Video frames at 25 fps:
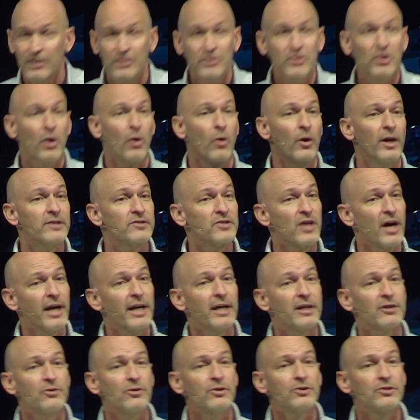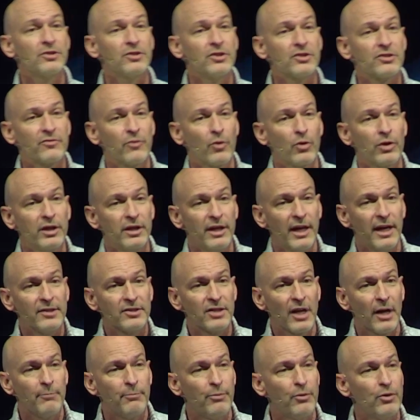So, as I enter into this 40
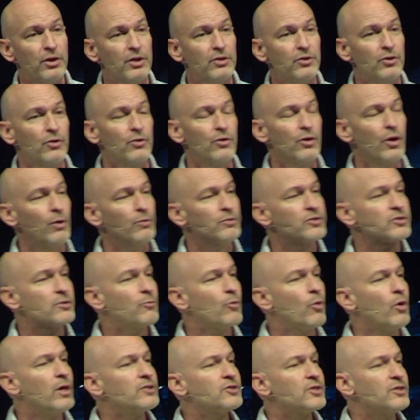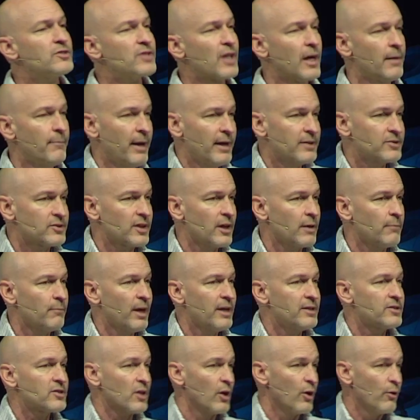days, I put in your notes some questions I'm asking
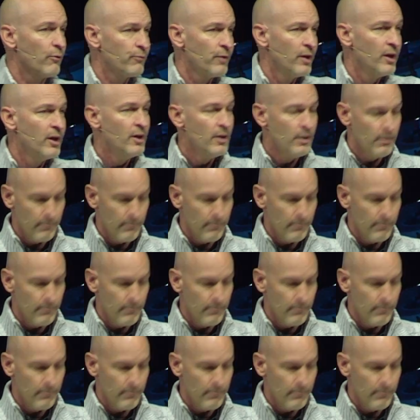myself.